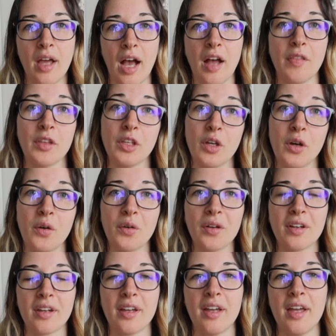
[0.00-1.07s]
on the
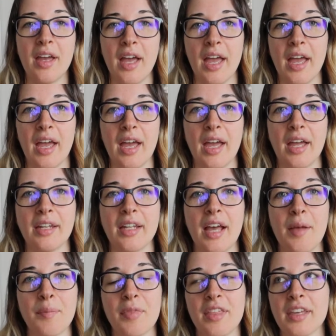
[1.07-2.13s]
yoke, and
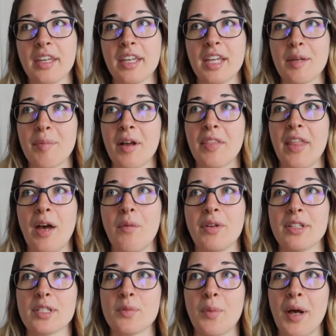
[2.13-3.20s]
I'm thinking about that one
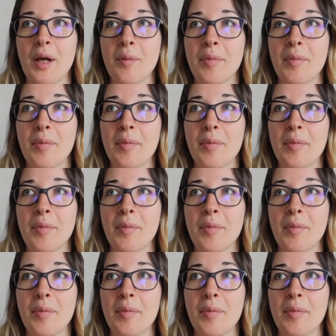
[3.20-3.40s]
as well,